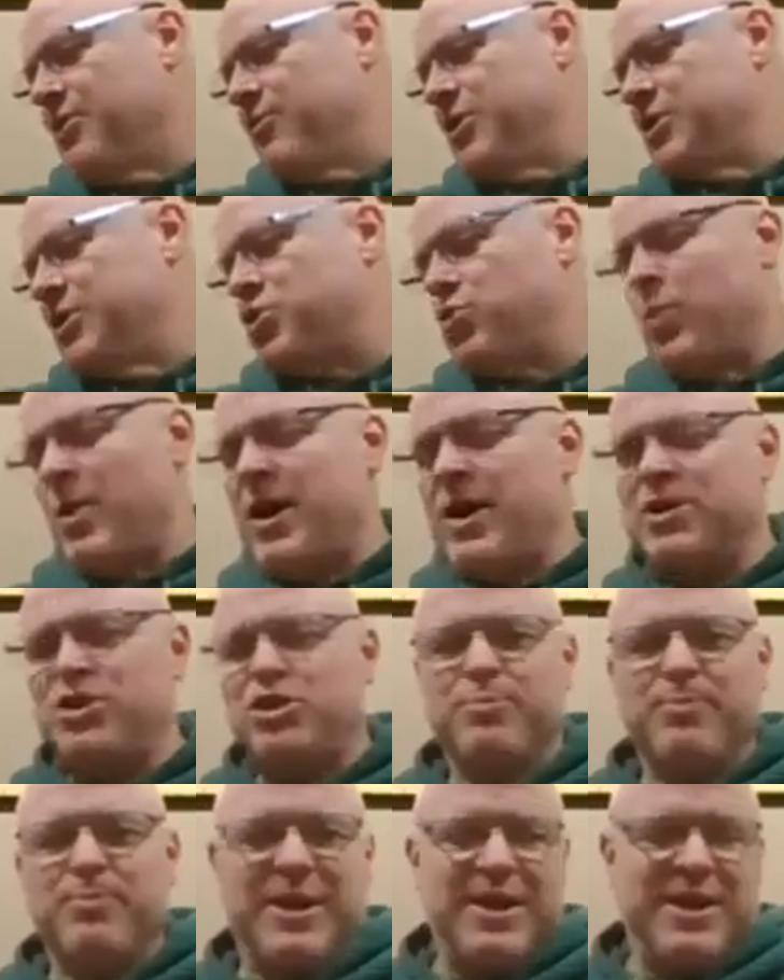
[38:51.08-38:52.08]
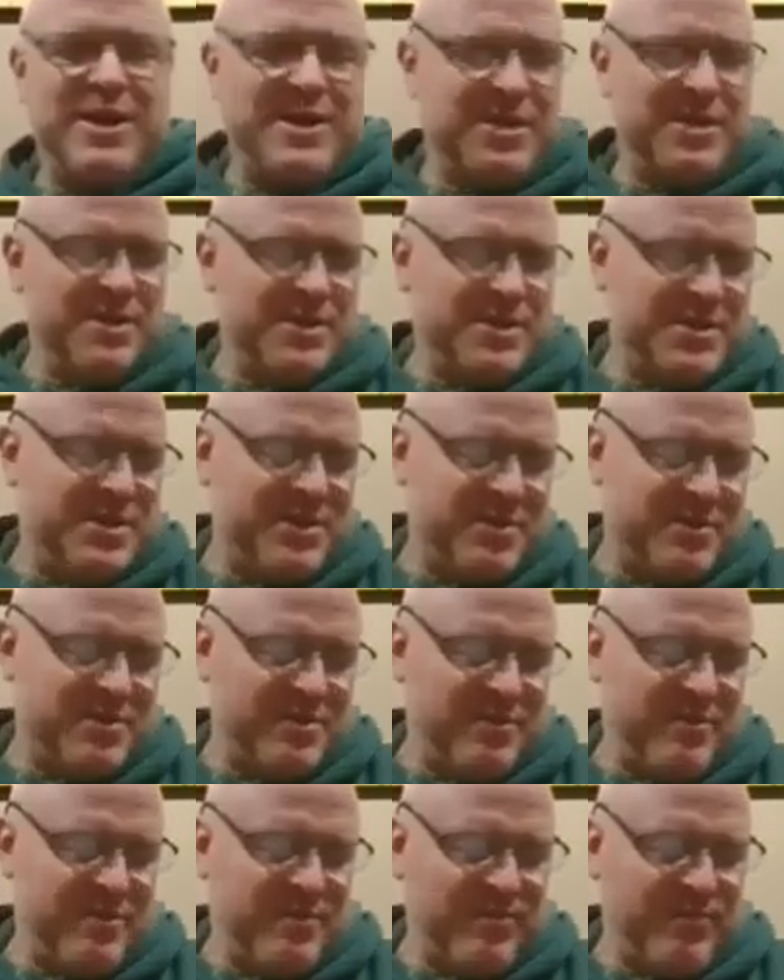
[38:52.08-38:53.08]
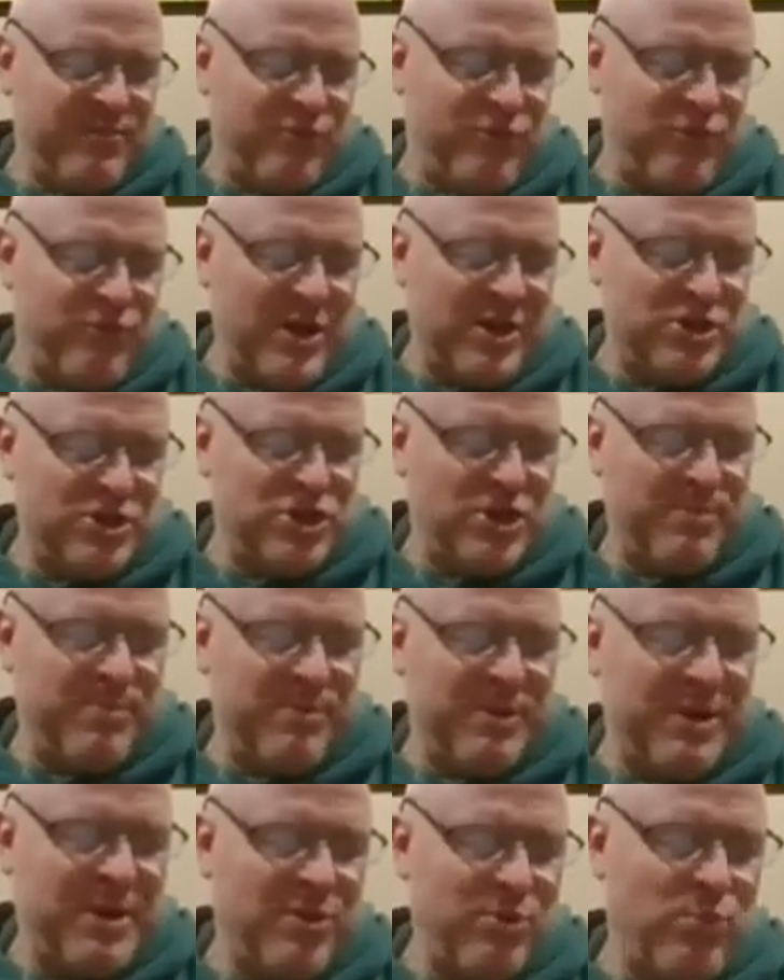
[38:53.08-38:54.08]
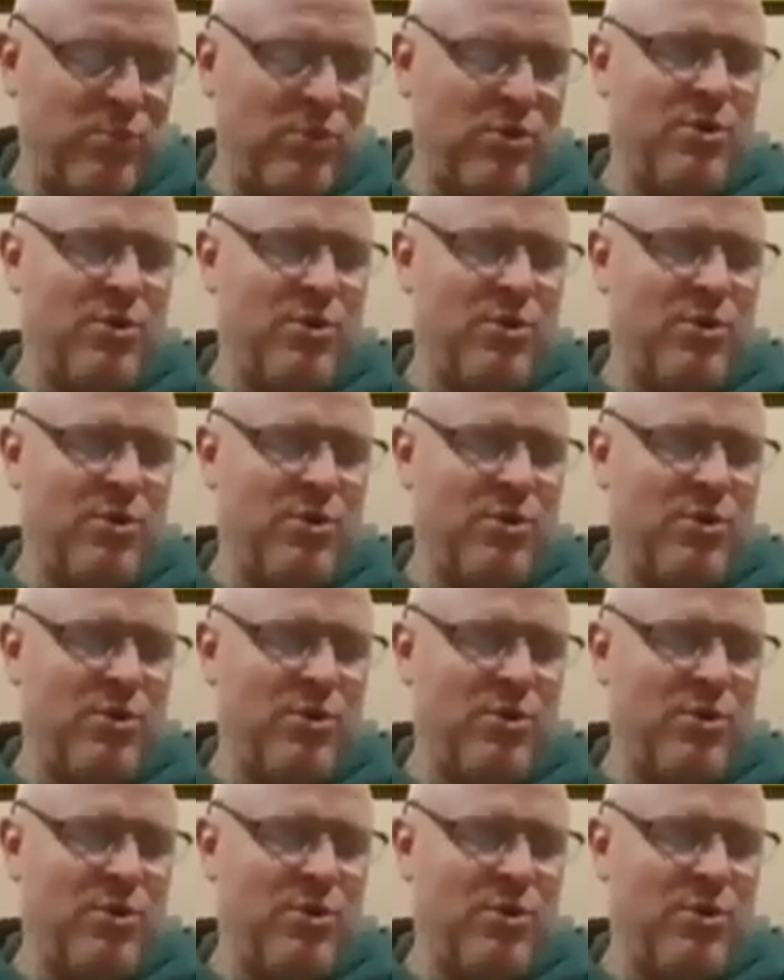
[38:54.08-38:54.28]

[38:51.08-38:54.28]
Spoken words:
Vishwas means friendship. In other